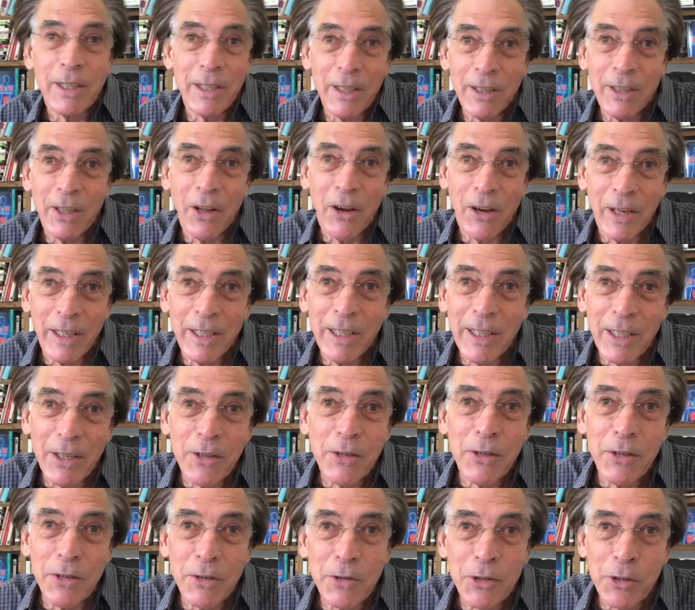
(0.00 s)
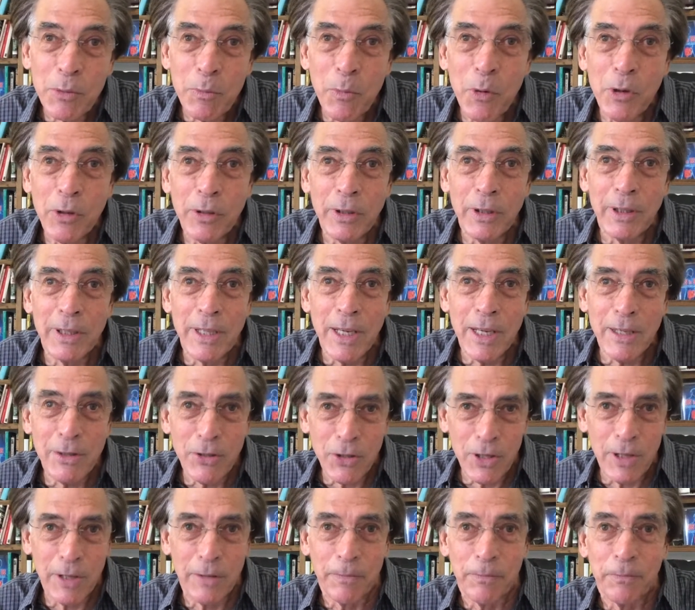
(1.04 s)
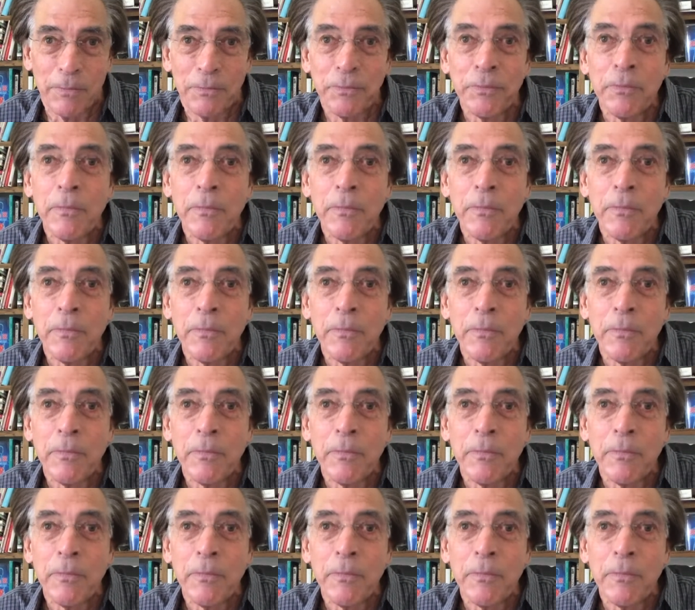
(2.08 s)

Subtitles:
the lining of your small intestine.